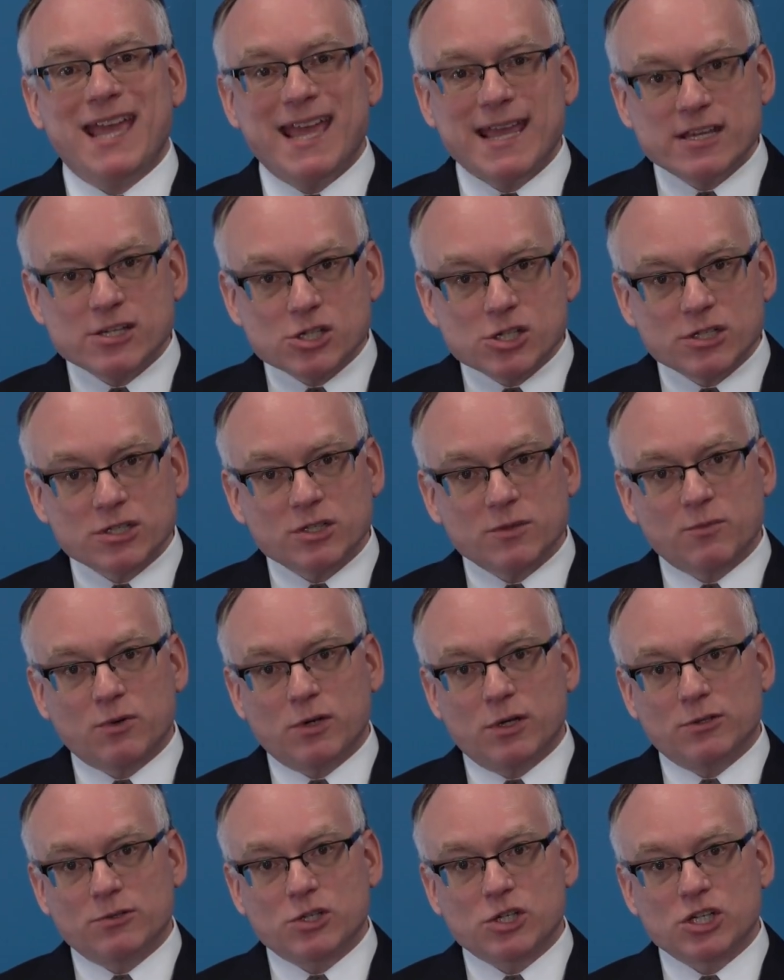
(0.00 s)
patient
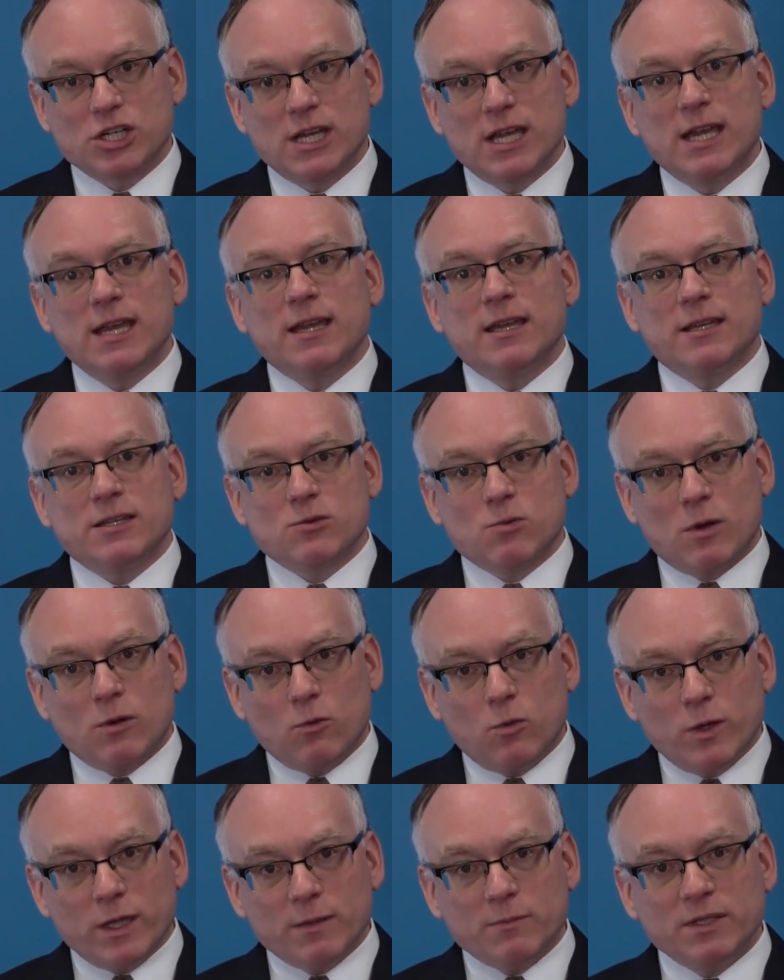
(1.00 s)
approach, is what
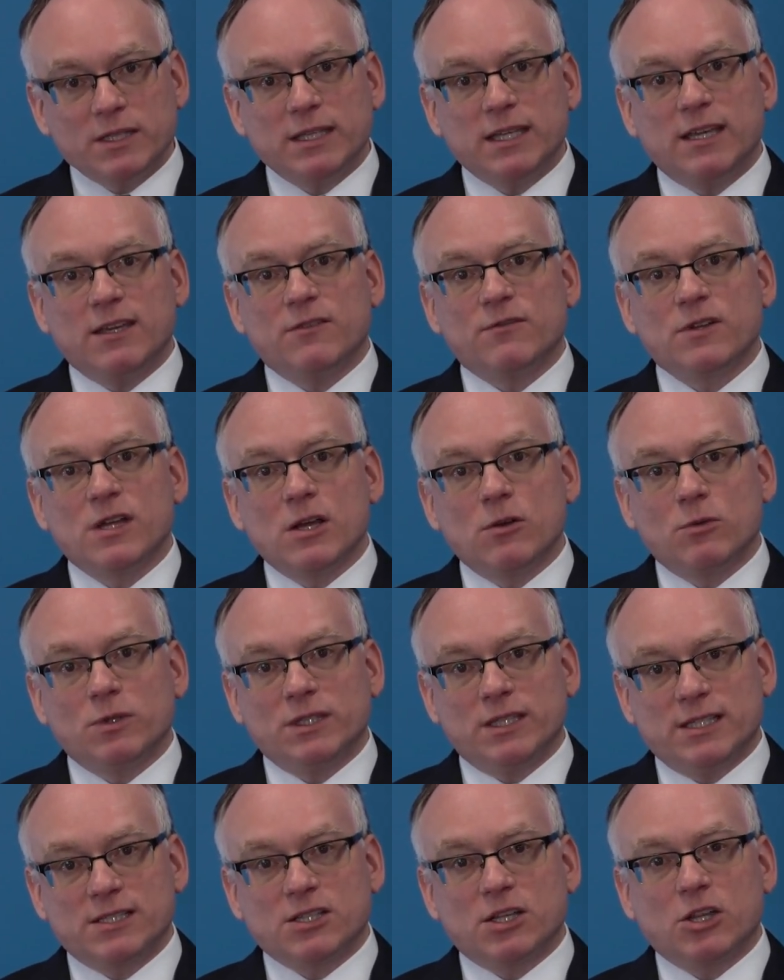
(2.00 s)
we believe
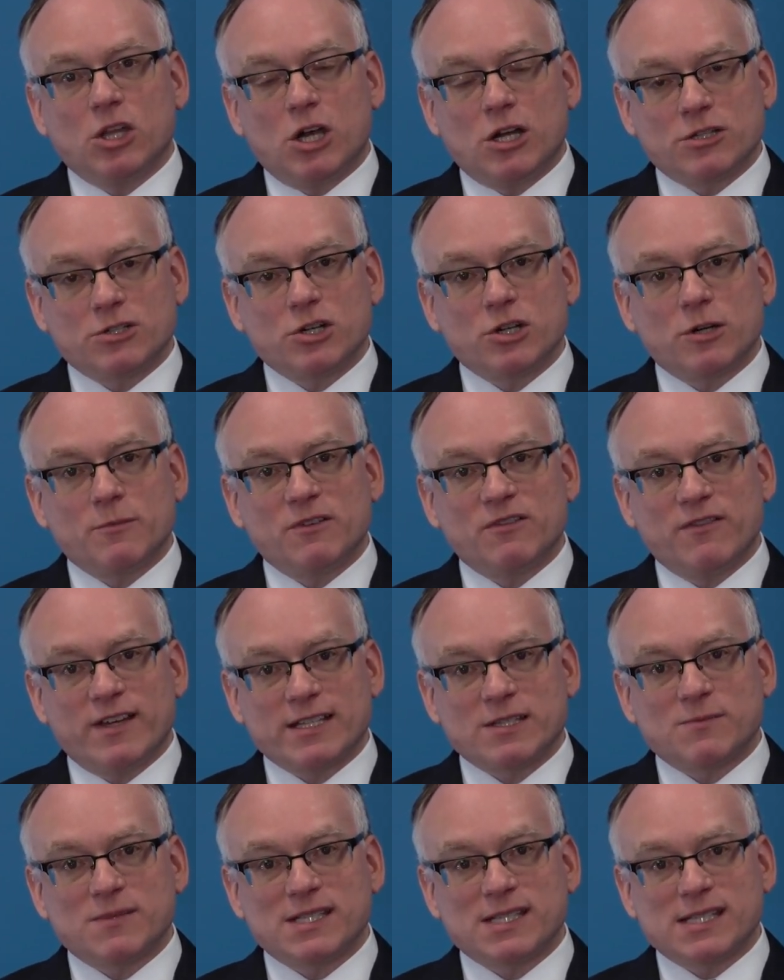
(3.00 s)
will lead to long term
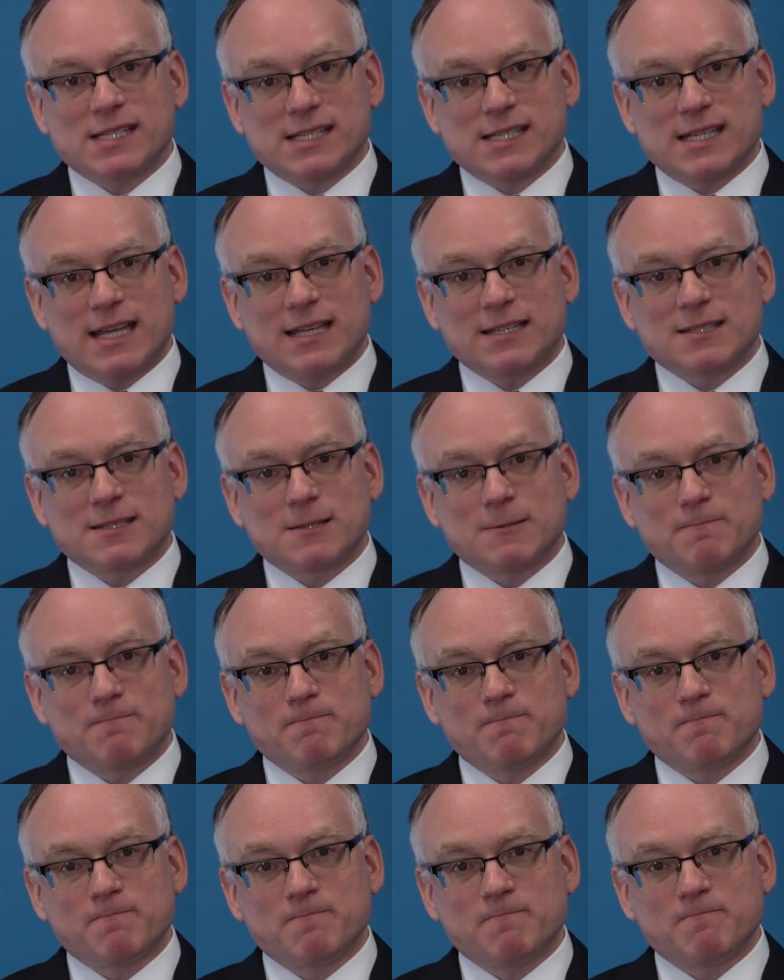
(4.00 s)
investment success.
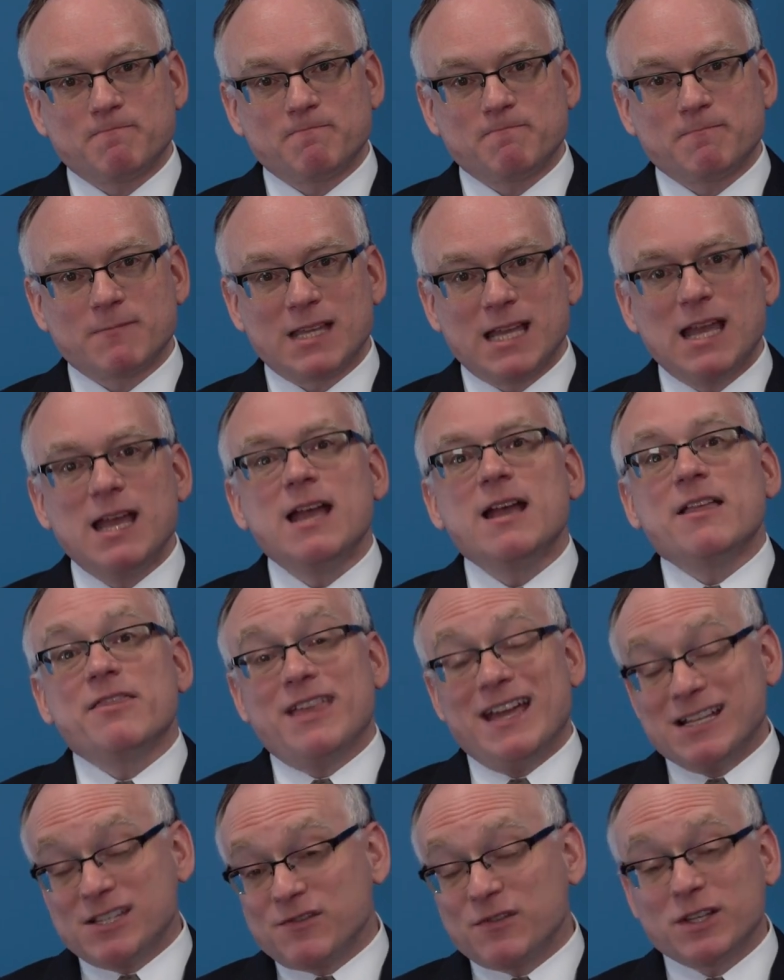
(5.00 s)

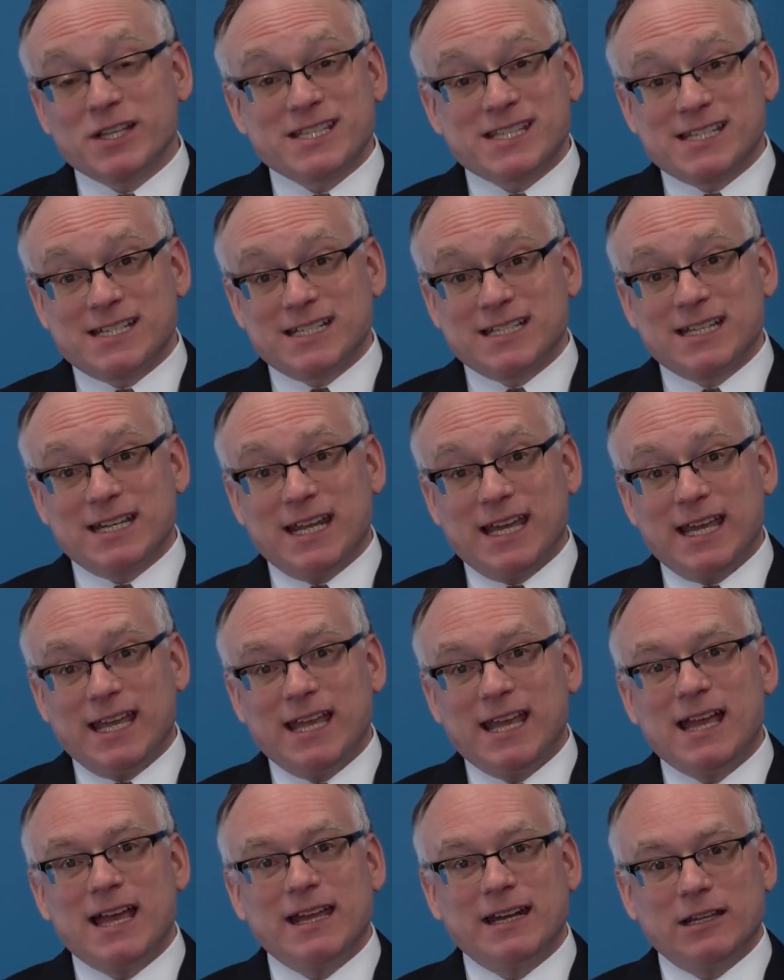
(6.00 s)
Thanks for listening
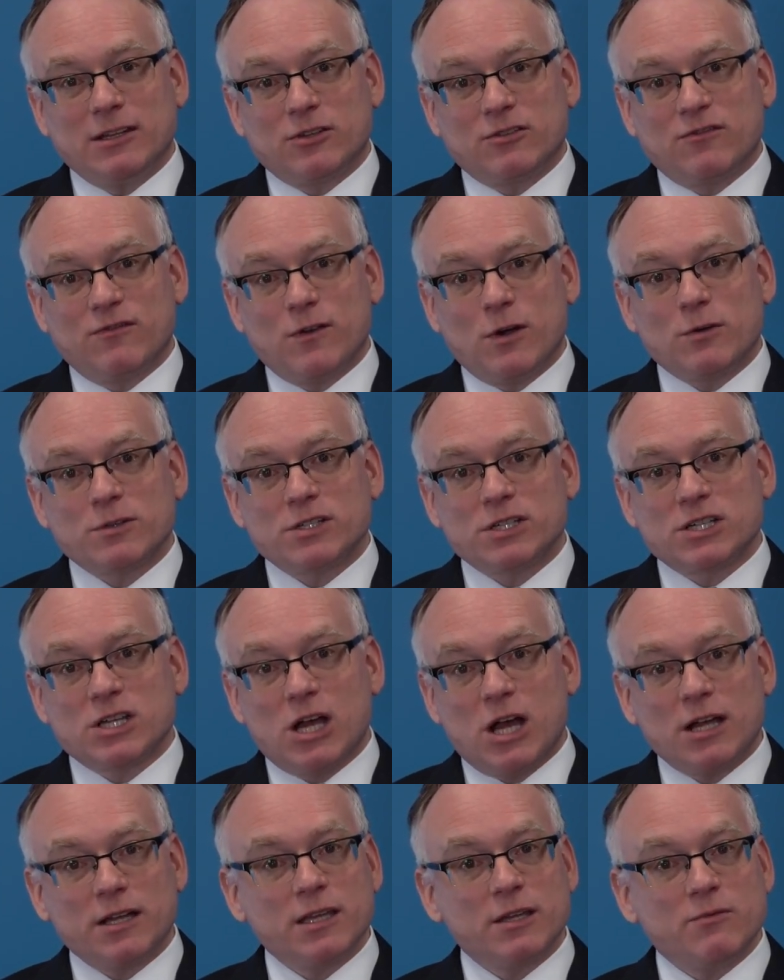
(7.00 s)
today, and I look forward to
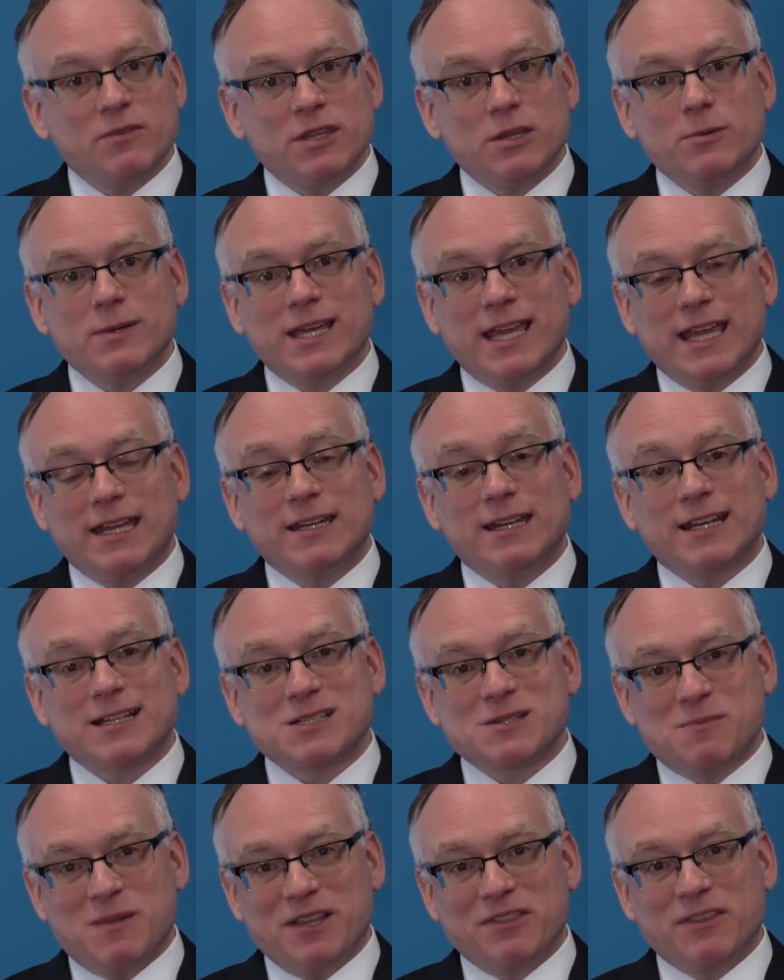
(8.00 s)
talking with you again
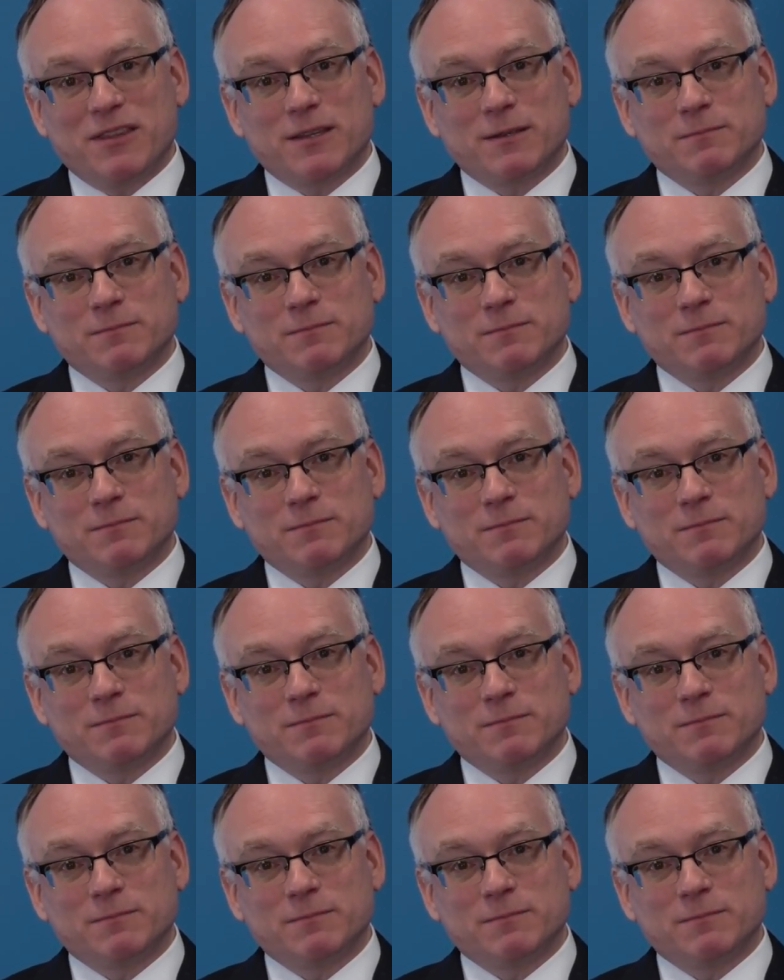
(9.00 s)
next month.